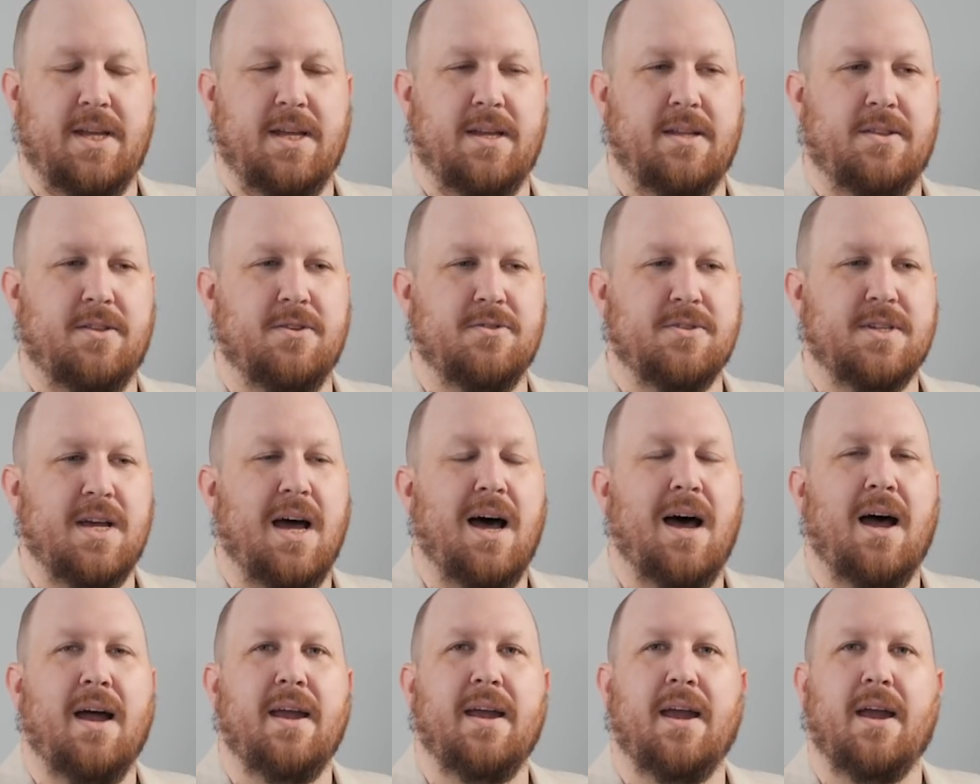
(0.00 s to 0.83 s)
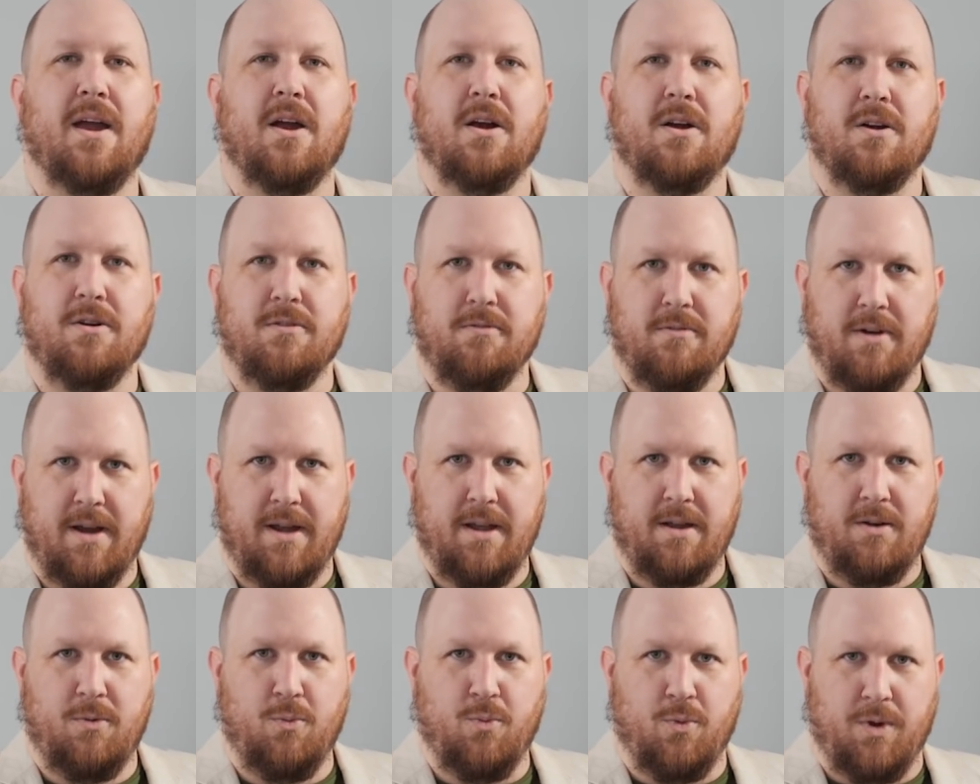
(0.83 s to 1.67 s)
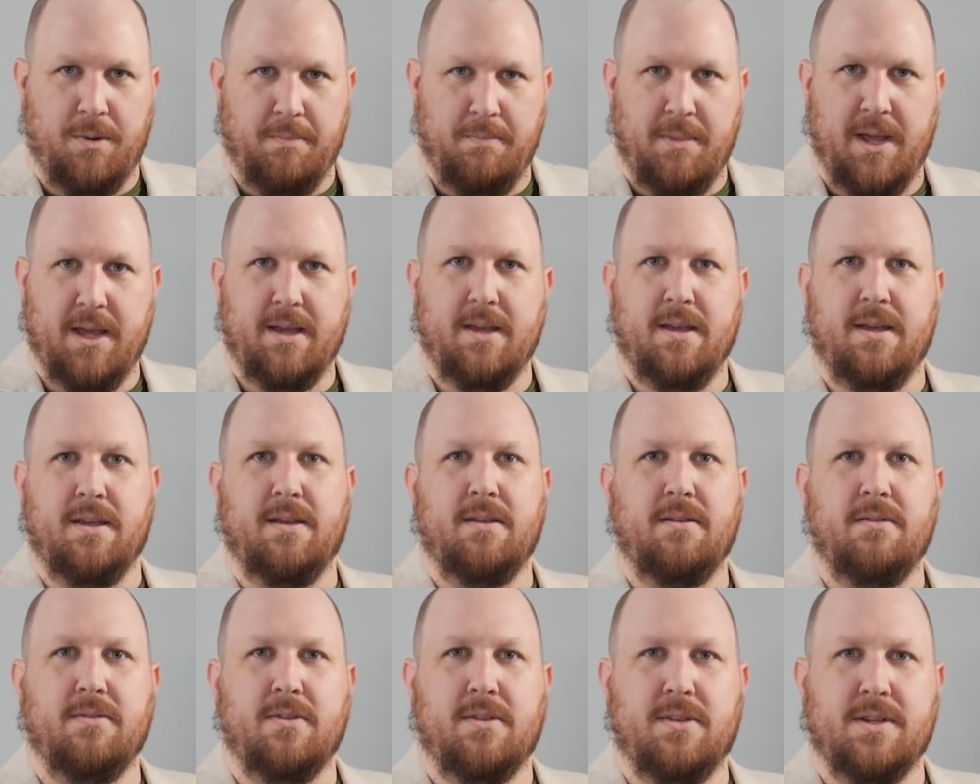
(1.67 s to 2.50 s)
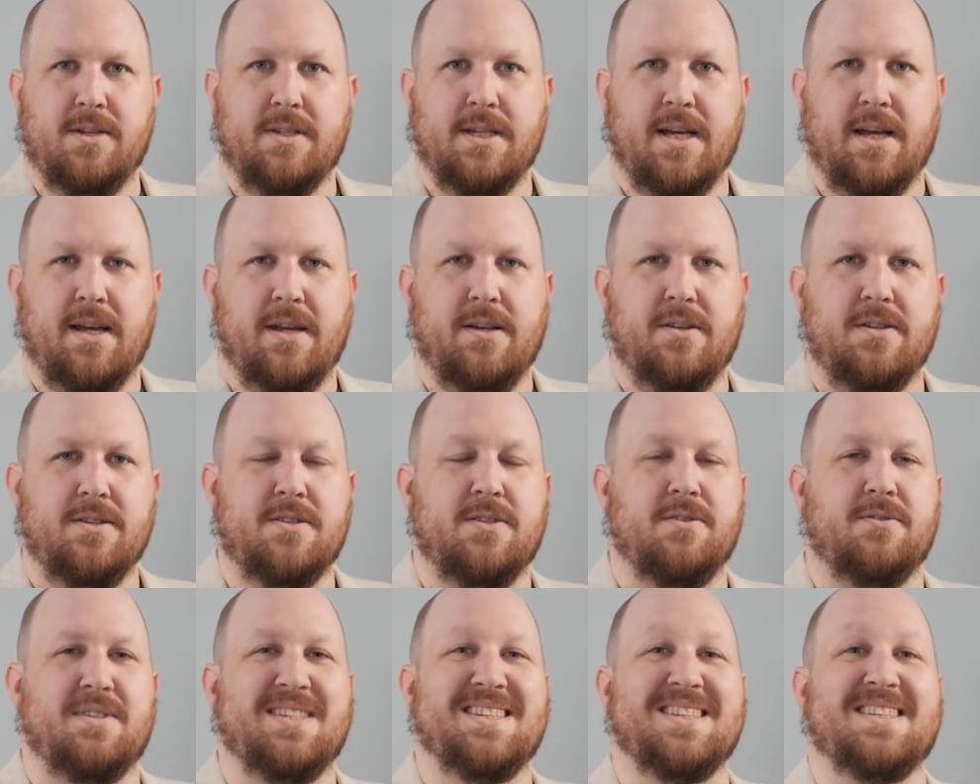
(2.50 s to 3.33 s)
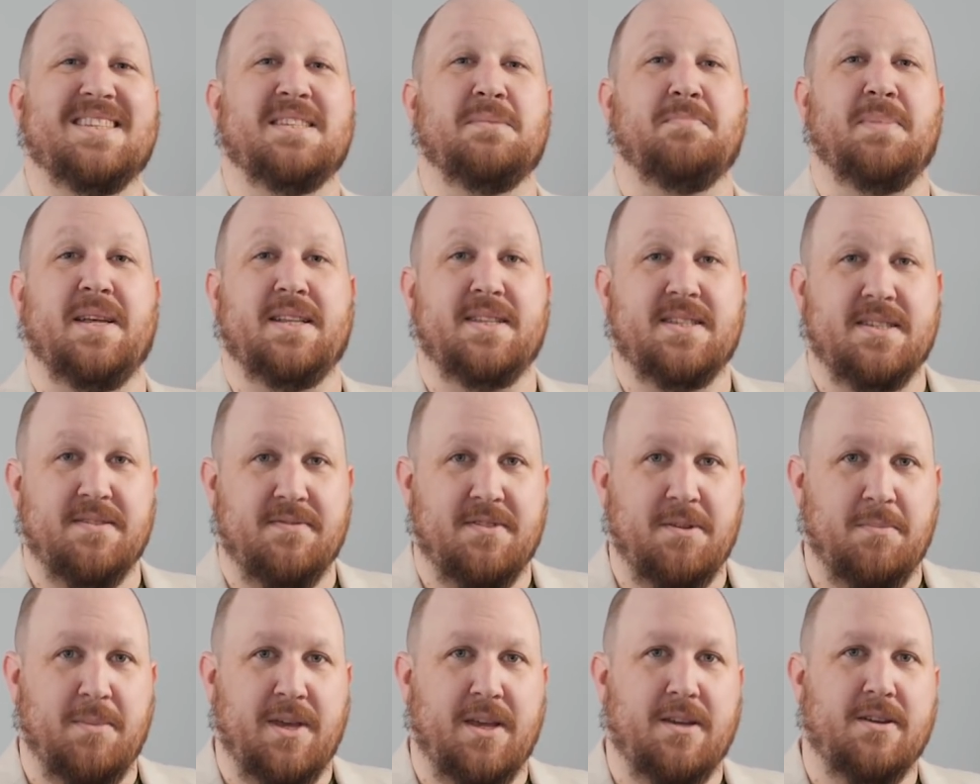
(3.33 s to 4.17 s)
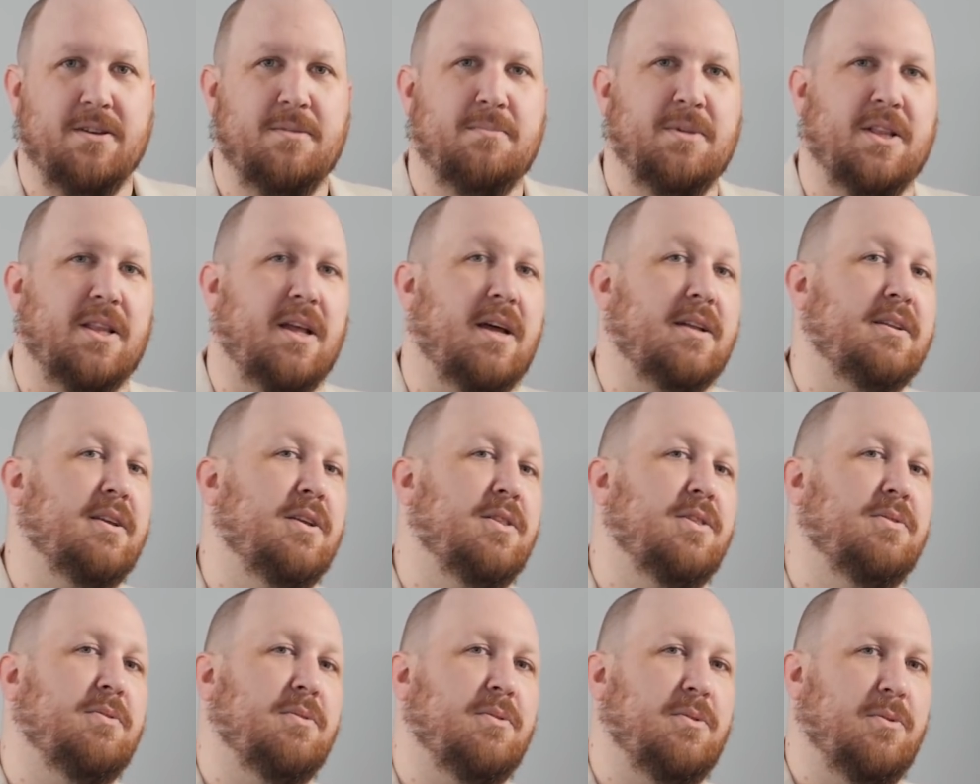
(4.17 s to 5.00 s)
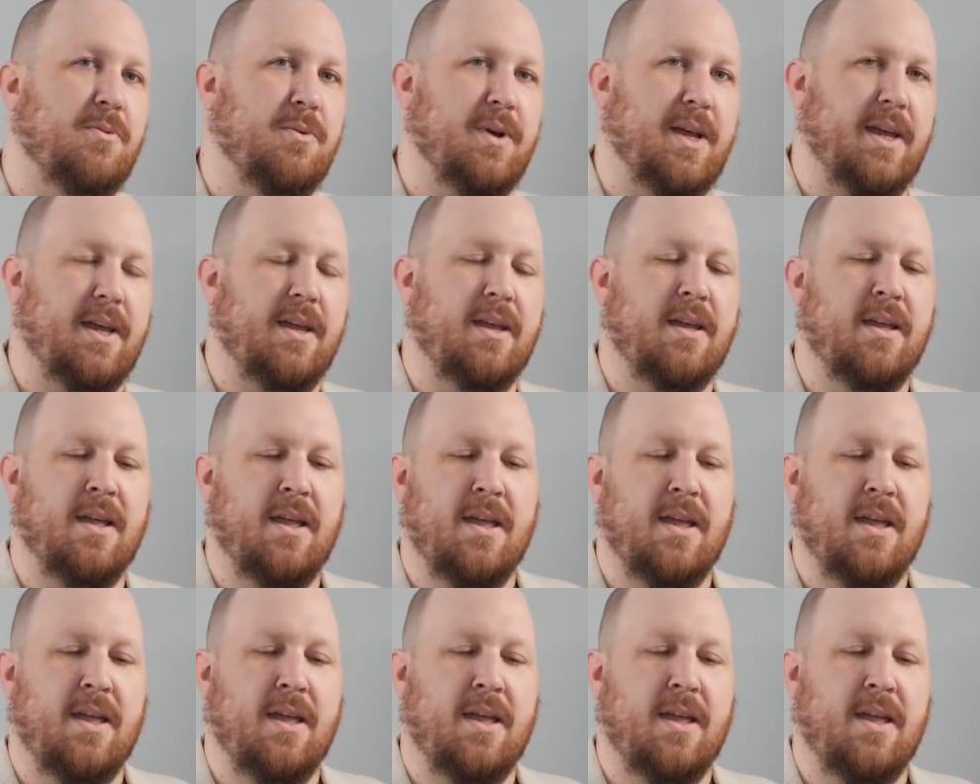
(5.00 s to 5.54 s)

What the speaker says: There's a high error rate when making the dial, so it's expensive to make them. A lot get thrown away.